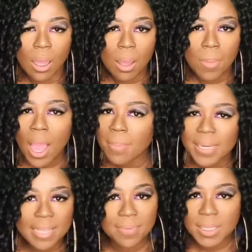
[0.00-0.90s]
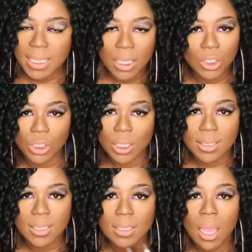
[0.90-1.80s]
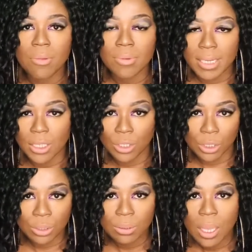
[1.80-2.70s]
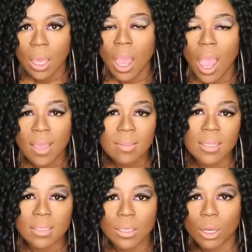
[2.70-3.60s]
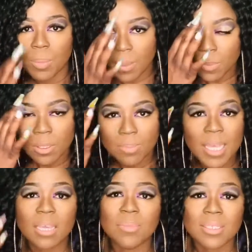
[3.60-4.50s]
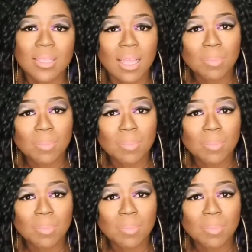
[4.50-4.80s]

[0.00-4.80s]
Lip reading: I believe in second chances. I really do. I think, people can make a mistake.